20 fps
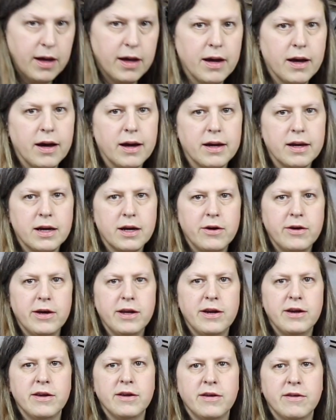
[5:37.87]
I'm going to go
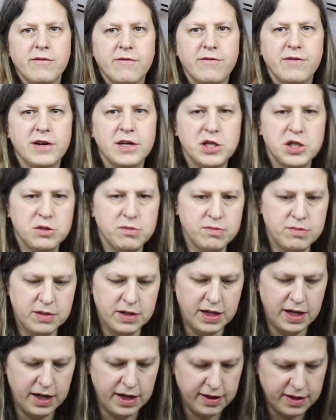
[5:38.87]
ahead and finish
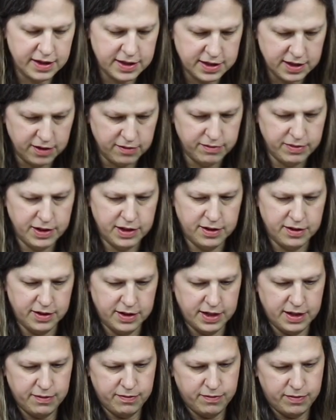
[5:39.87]
getting this all
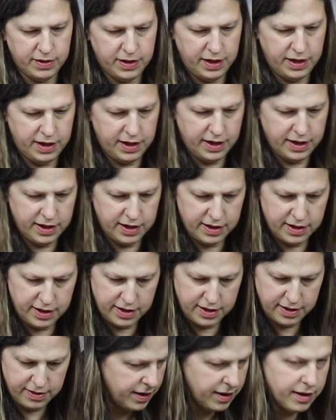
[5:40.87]
bundled up and
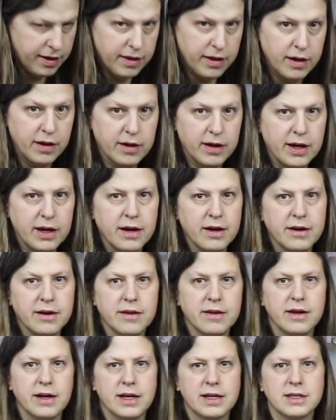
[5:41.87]
then I'll get on to
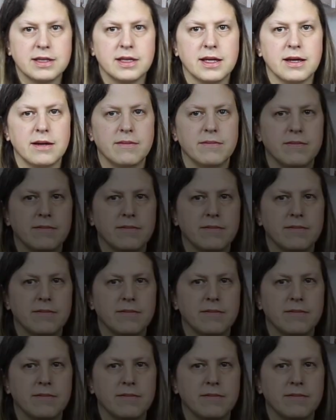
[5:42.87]
the next thing.